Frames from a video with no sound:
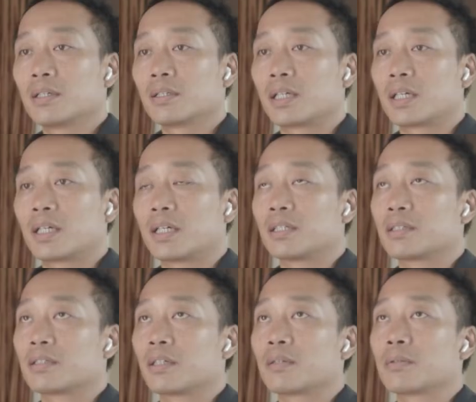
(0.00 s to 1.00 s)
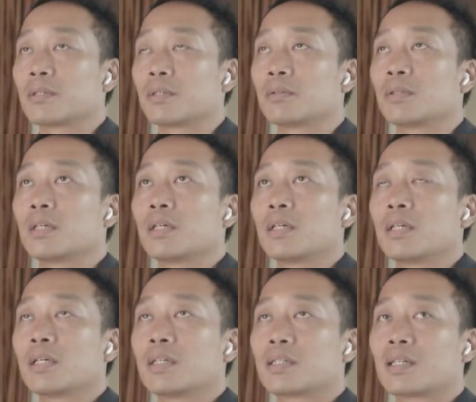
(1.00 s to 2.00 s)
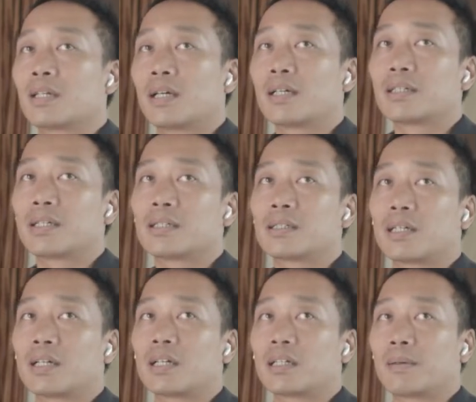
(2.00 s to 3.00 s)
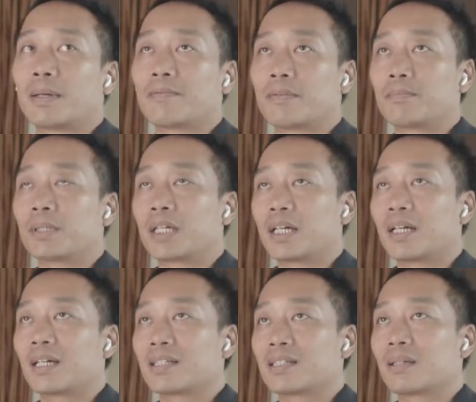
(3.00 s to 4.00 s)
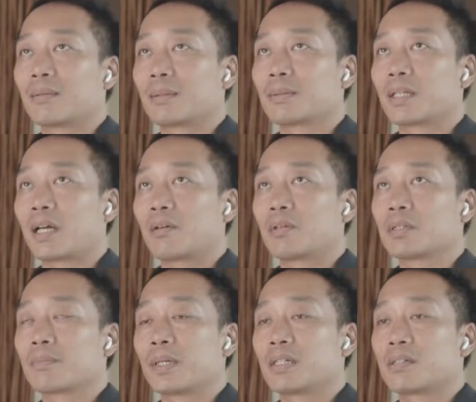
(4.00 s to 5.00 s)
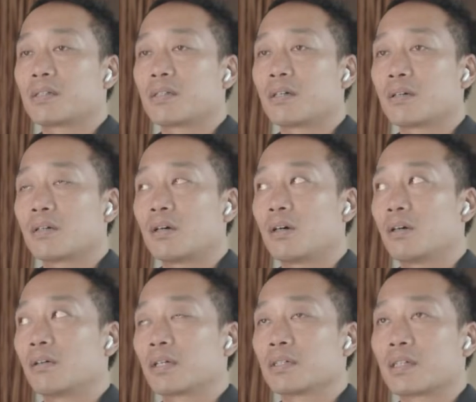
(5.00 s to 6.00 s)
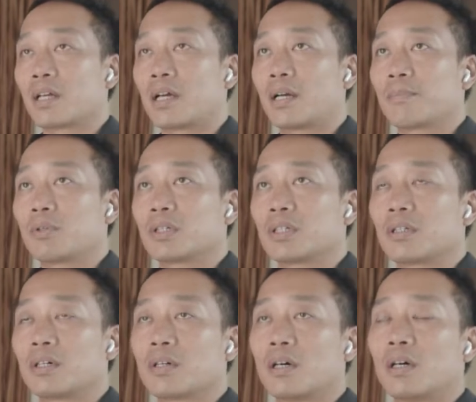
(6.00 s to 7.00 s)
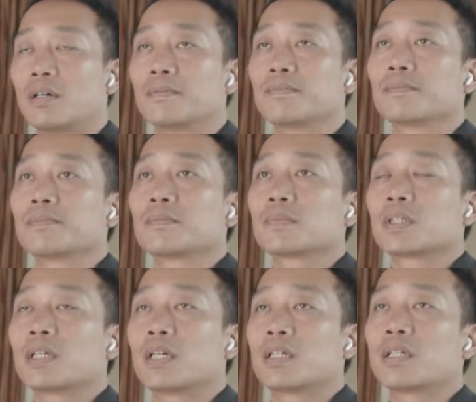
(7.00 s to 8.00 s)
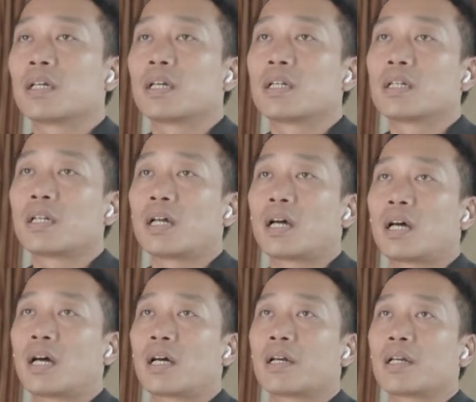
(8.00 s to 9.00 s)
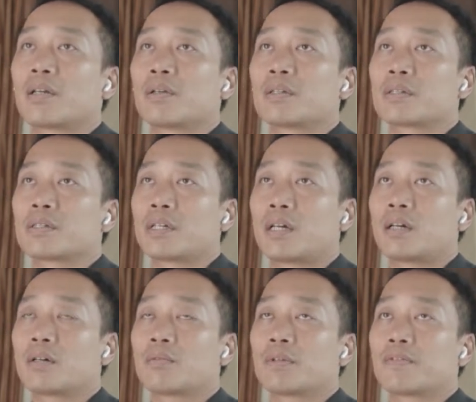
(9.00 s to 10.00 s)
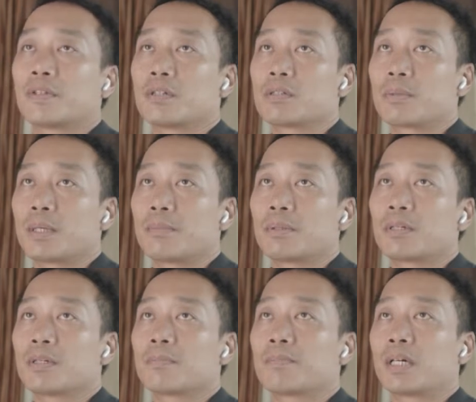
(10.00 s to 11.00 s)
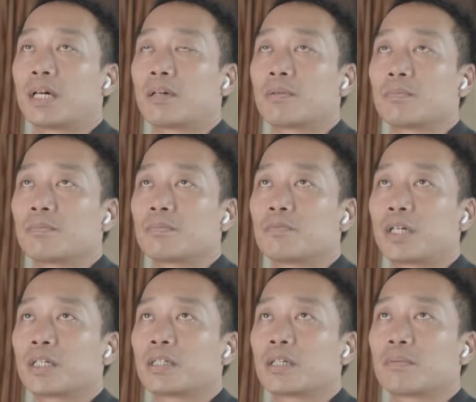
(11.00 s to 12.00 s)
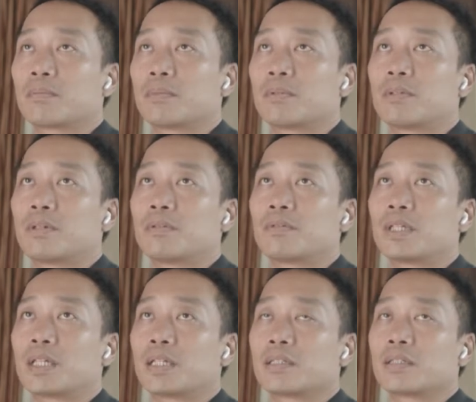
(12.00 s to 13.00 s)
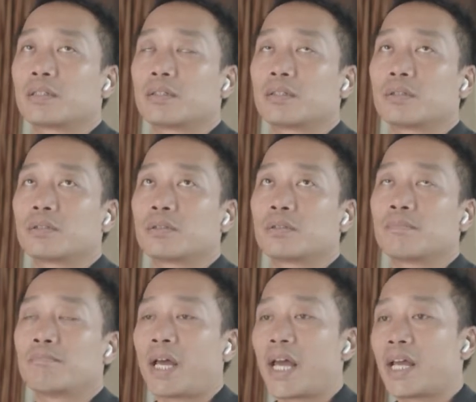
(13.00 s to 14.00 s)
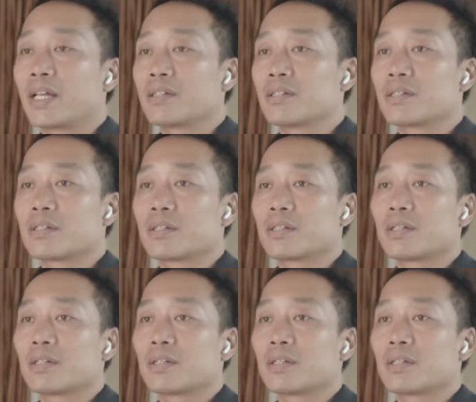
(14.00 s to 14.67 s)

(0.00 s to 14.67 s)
that kind of stuff. So it's a lot of heaven, but at the same time, it's like I was based in Hong Kong because I born in Hong Kong, and then I start with newspaper, but I'm writing more related to men's,